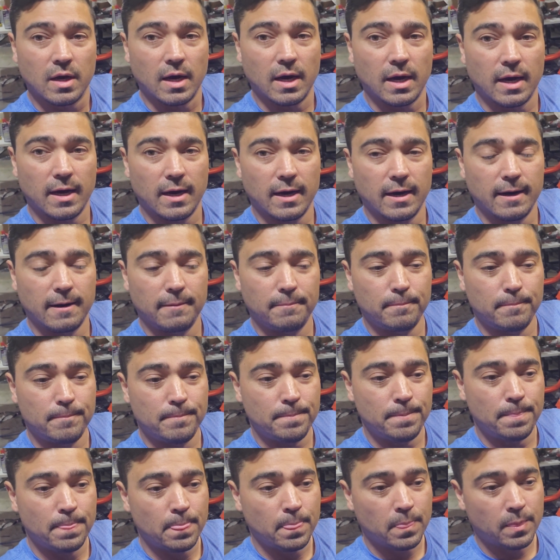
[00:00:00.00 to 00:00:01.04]

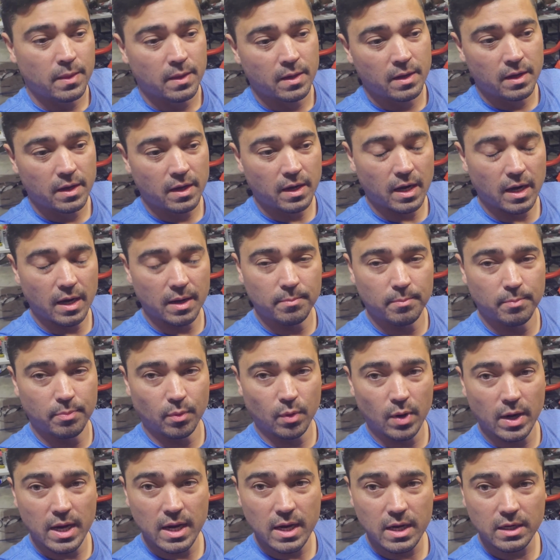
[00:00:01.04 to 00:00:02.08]
I
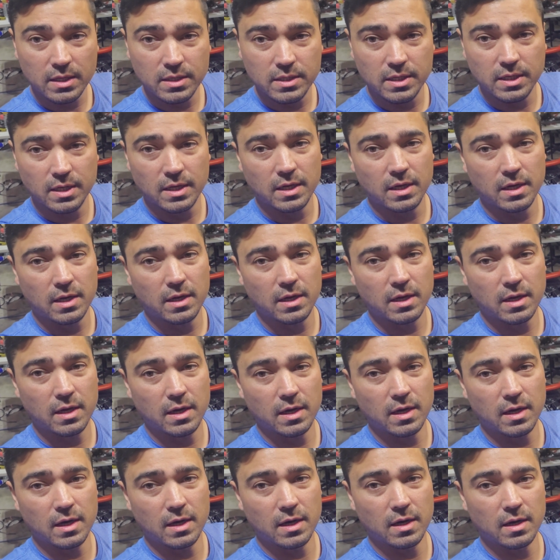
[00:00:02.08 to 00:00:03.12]
braked.
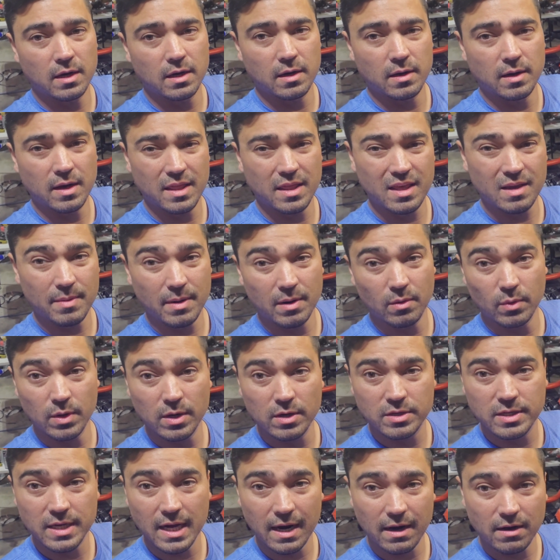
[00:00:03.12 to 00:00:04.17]
I think my
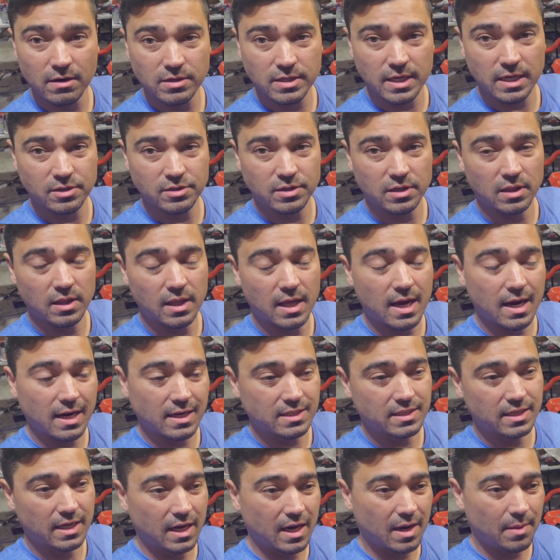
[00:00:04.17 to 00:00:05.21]
rear tires actually
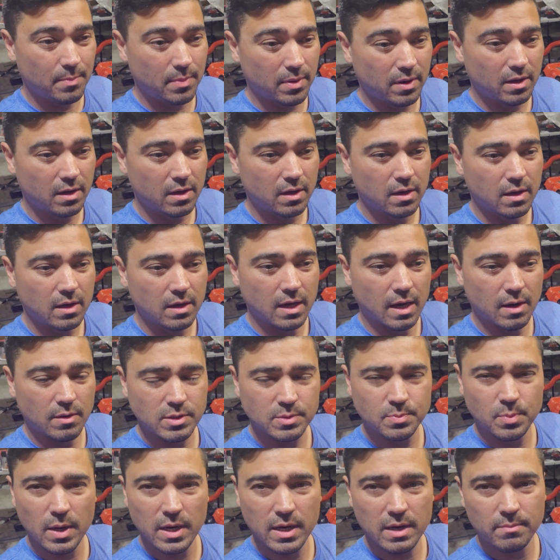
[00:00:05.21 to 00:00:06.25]
locked up. I
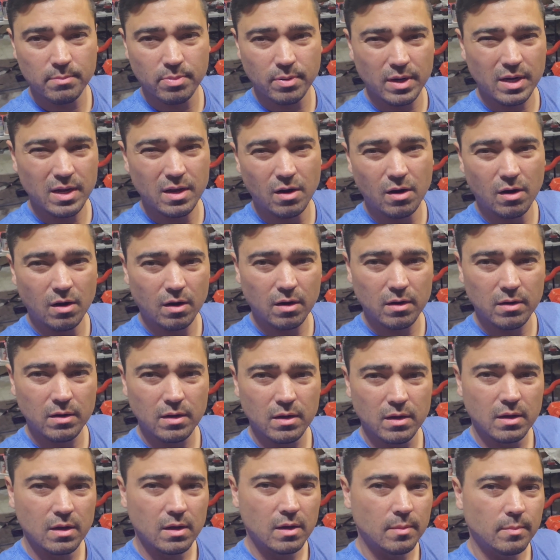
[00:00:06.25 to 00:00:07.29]
was braking pretty
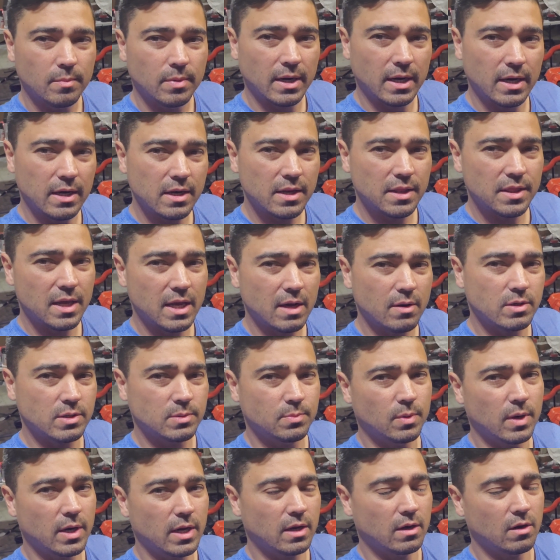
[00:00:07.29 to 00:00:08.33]
hard, but I didn't think I was
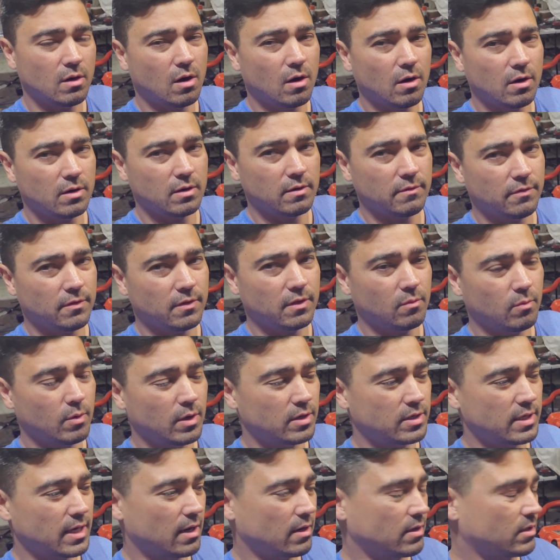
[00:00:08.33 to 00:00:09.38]
braking hard enough for the
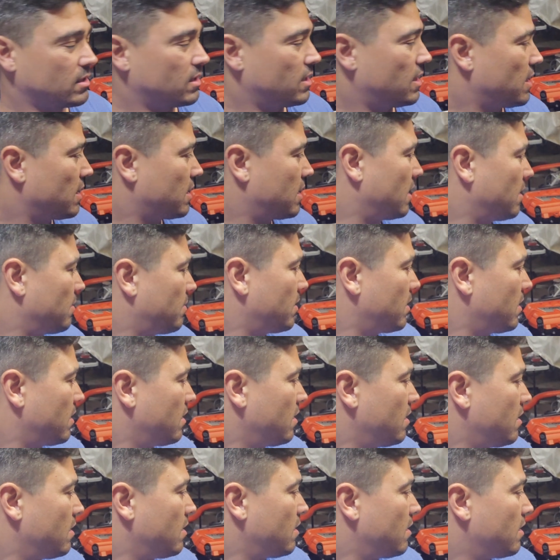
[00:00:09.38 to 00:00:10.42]
rear tires to lock up.
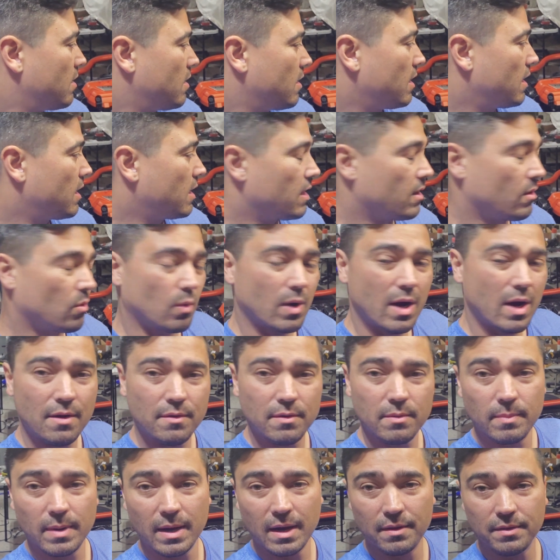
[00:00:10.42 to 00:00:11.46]
And
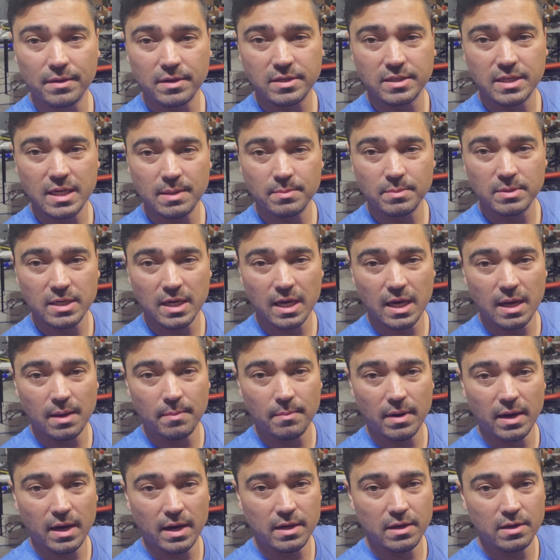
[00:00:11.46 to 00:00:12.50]
around about the same
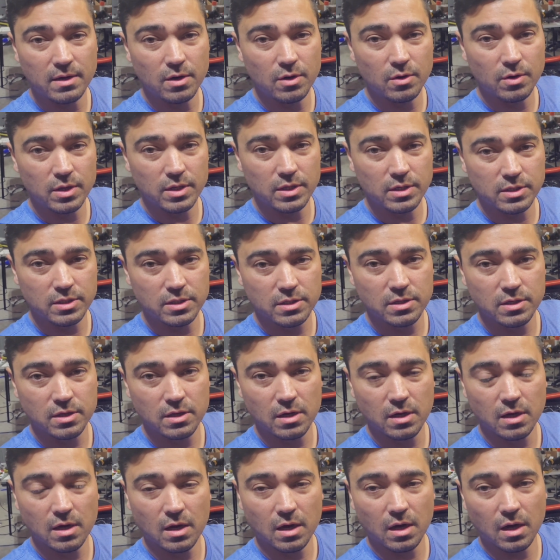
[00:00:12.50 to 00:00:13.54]
time, I noticed
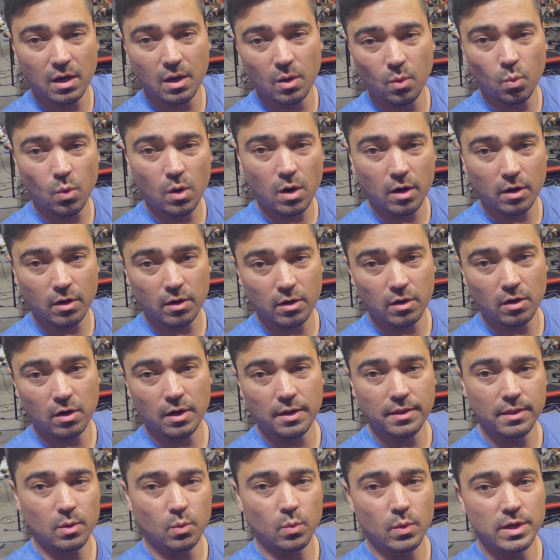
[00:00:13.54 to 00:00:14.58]
water
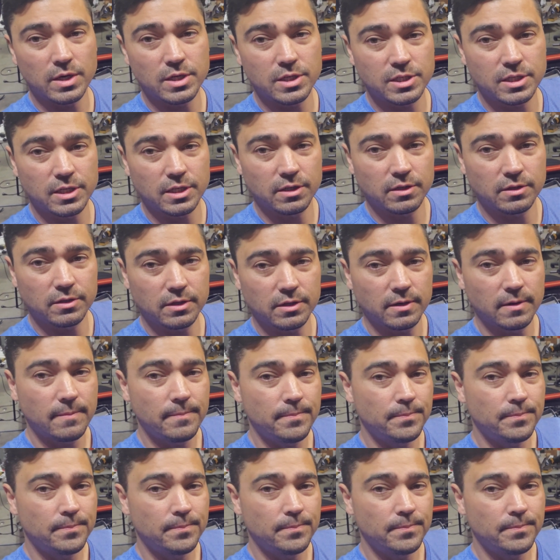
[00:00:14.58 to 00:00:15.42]
on the windshield.